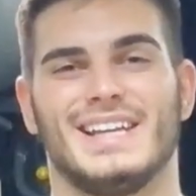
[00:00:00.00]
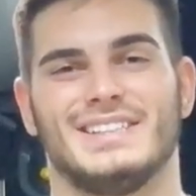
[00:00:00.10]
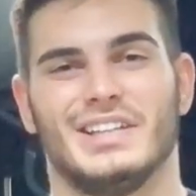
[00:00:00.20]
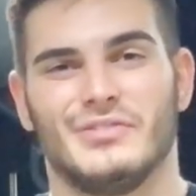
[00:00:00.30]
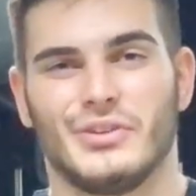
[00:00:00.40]

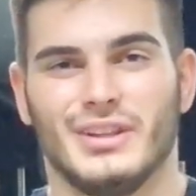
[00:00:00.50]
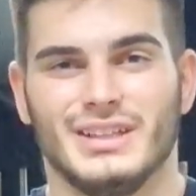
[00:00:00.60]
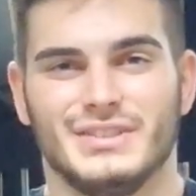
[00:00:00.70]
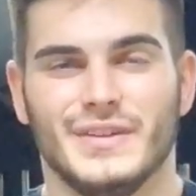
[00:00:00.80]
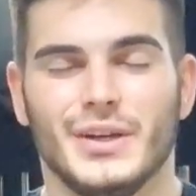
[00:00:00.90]
is it for
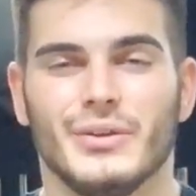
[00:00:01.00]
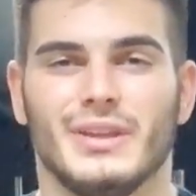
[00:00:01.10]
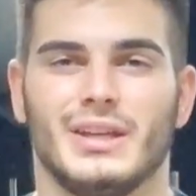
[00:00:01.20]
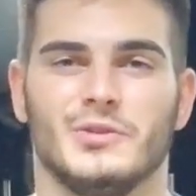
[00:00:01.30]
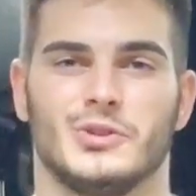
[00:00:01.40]
this video.
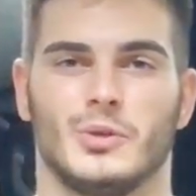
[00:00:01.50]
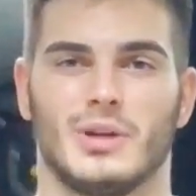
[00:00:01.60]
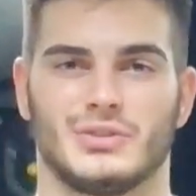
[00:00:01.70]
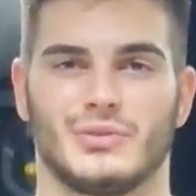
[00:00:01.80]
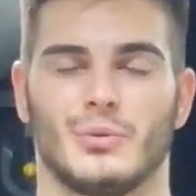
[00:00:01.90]
Thank you so
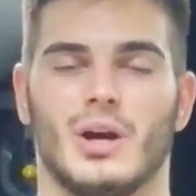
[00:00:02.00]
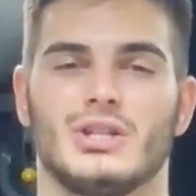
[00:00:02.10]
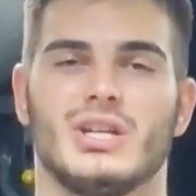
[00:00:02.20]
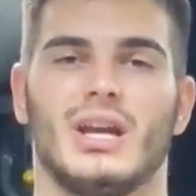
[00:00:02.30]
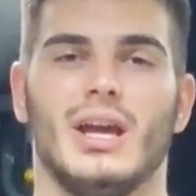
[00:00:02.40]
much for
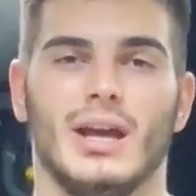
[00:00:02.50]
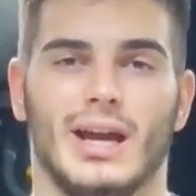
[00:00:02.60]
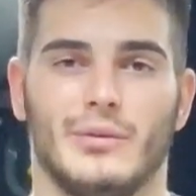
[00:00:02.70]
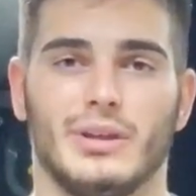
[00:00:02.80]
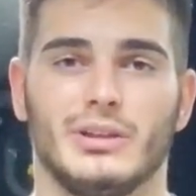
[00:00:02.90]
watching.
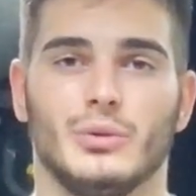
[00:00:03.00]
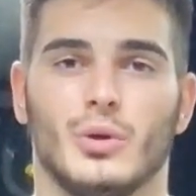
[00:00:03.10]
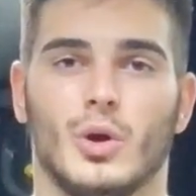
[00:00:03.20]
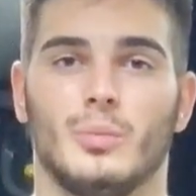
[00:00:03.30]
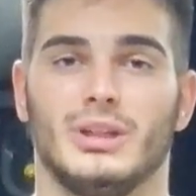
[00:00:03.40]
I really do
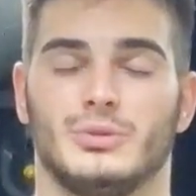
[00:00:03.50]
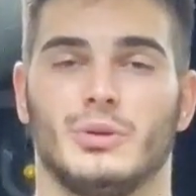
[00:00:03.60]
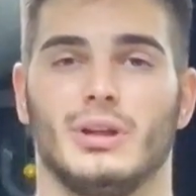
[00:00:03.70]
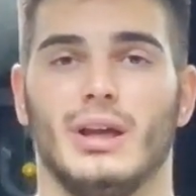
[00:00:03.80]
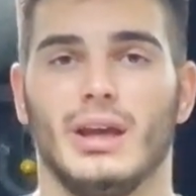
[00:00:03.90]
hope this
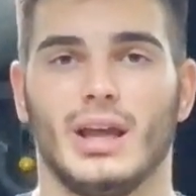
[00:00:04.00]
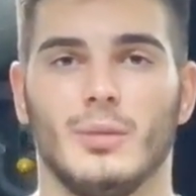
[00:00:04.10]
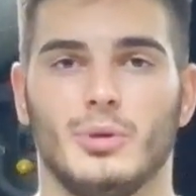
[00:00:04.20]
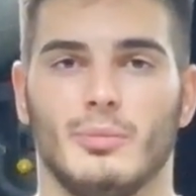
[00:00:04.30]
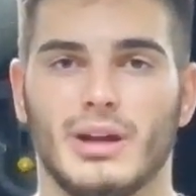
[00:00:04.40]
will
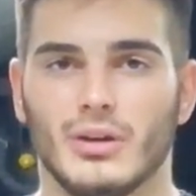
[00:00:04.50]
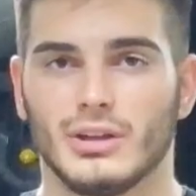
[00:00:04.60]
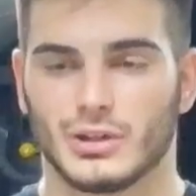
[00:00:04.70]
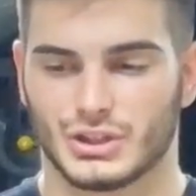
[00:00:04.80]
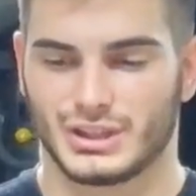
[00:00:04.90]
help you better
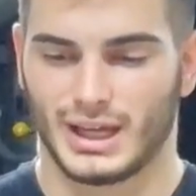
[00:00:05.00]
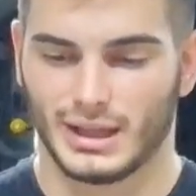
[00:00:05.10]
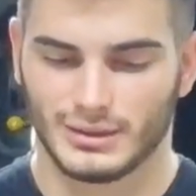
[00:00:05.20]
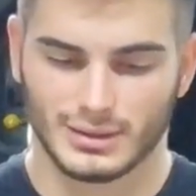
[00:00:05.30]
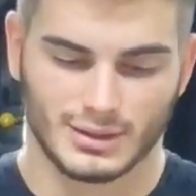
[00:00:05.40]

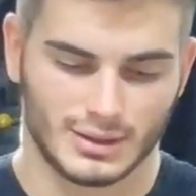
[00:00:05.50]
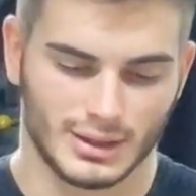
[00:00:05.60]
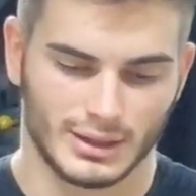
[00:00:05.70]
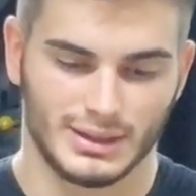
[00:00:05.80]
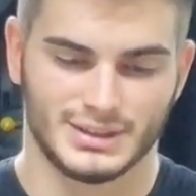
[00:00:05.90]
understand
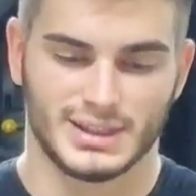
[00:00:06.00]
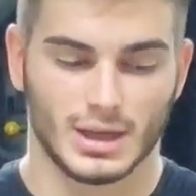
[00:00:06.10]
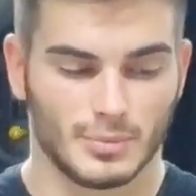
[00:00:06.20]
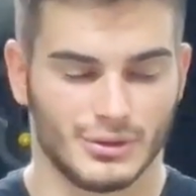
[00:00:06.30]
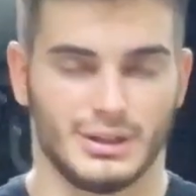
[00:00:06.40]
the
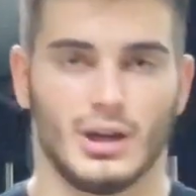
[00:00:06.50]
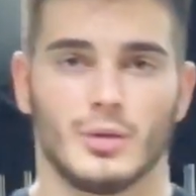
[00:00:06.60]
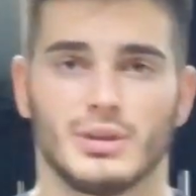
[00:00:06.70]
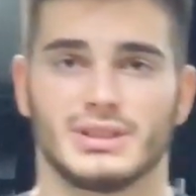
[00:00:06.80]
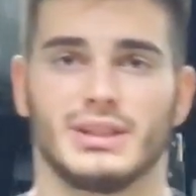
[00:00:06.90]
setup on the
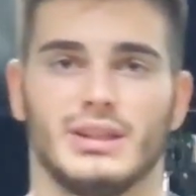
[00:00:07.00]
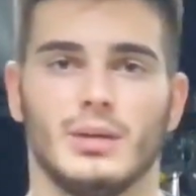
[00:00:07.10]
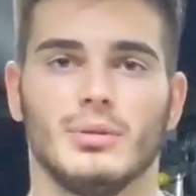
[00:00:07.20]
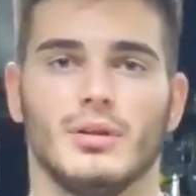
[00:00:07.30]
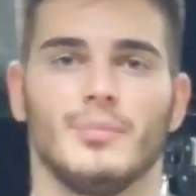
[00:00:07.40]
arm wrestling
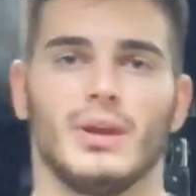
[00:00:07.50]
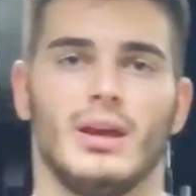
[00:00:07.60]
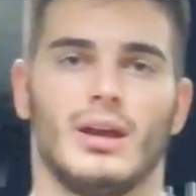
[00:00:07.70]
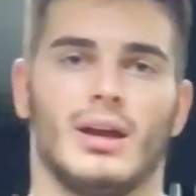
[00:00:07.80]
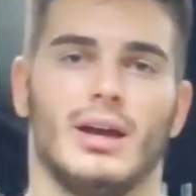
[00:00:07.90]
table
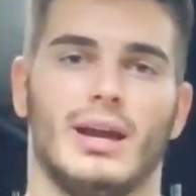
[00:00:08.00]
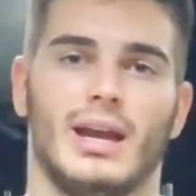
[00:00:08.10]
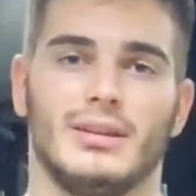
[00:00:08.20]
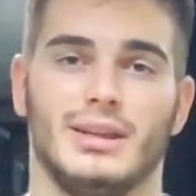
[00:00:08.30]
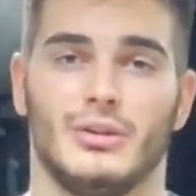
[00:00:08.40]

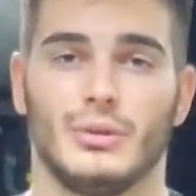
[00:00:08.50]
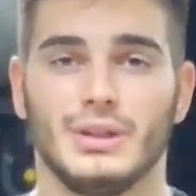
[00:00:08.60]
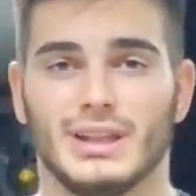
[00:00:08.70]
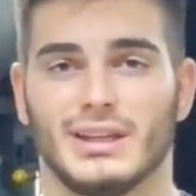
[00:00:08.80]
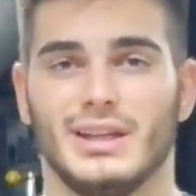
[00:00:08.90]
and the
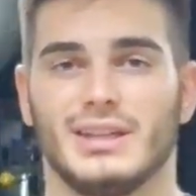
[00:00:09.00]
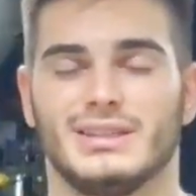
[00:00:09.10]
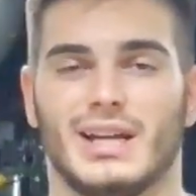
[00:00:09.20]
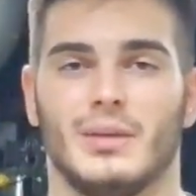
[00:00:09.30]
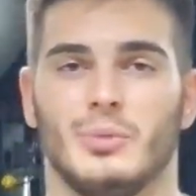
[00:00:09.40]
3 techniques
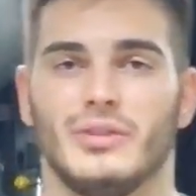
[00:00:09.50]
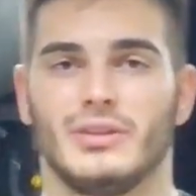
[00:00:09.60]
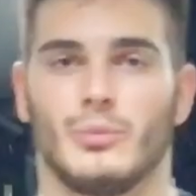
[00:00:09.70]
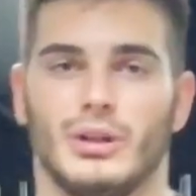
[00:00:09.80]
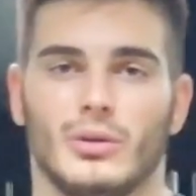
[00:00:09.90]
that I briefly
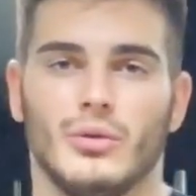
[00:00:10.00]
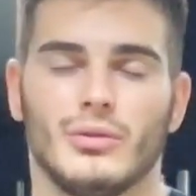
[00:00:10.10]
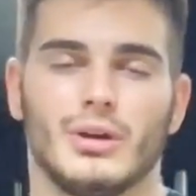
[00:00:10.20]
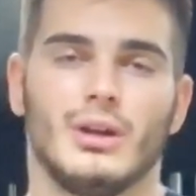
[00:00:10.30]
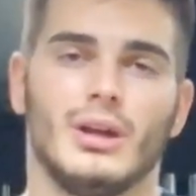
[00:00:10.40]
went
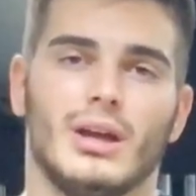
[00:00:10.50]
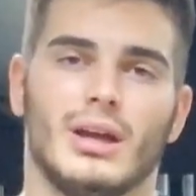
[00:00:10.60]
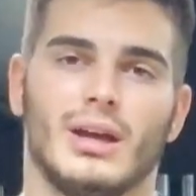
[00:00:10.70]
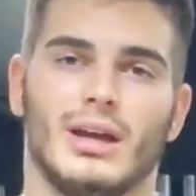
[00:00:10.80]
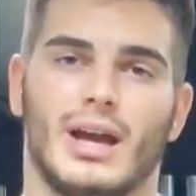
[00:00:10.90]
over.
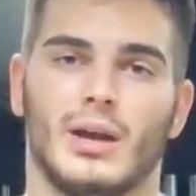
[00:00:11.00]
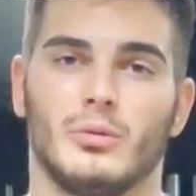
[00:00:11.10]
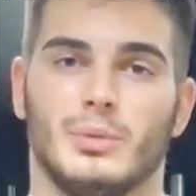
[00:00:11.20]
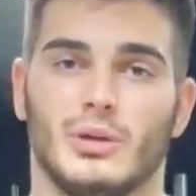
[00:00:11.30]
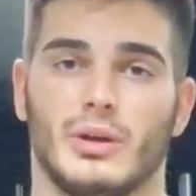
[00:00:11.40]
I will
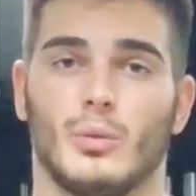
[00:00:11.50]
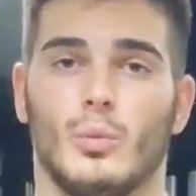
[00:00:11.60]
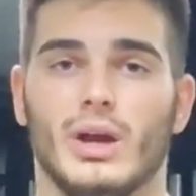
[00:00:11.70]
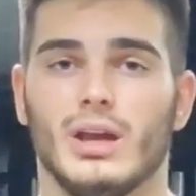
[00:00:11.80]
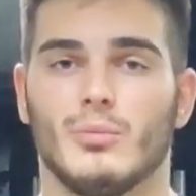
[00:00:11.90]
be going
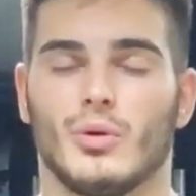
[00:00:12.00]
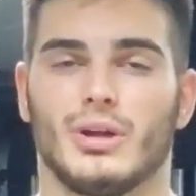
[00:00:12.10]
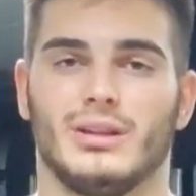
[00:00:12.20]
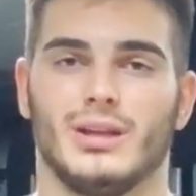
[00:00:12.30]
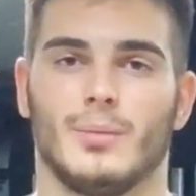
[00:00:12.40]
way more
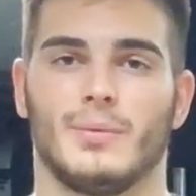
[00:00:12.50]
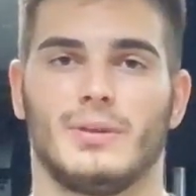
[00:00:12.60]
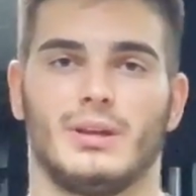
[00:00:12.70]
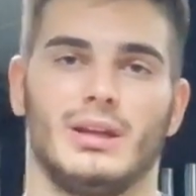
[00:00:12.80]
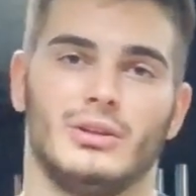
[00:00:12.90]
in
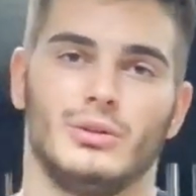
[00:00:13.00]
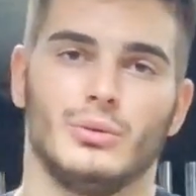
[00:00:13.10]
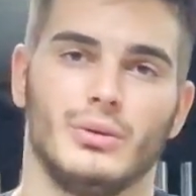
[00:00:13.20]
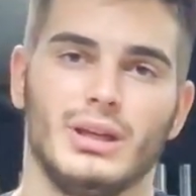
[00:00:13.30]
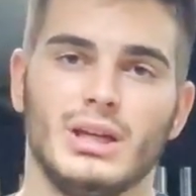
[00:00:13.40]
depth
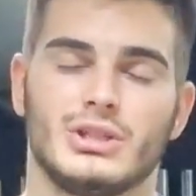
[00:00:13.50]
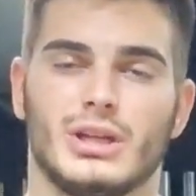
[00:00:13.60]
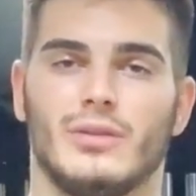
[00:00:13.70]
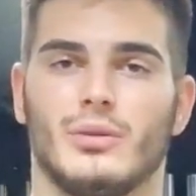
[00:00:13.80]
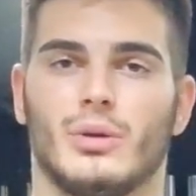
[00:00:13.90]
into each and
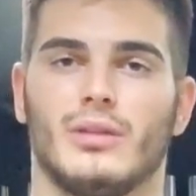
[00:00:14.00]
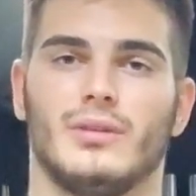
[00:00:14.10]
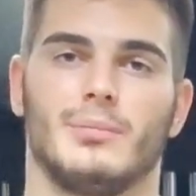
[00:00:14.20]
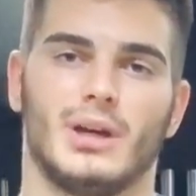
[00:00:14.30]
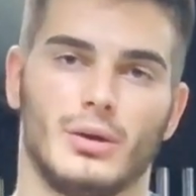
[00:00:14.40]
every one of
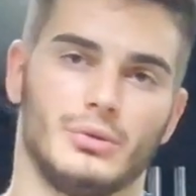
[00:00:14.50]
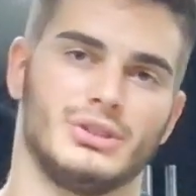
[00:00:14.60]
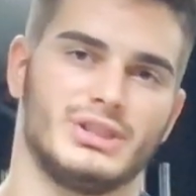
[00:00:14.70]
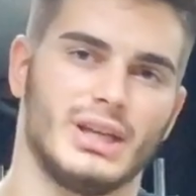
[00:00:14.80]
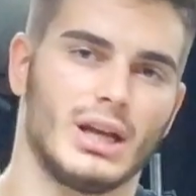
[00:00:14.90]
them, how to
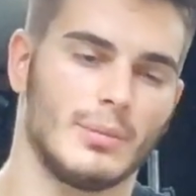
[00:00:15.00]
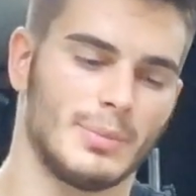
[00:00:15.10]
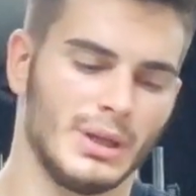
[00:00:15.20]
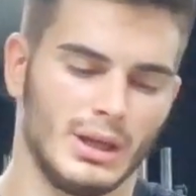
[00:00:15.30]
set up,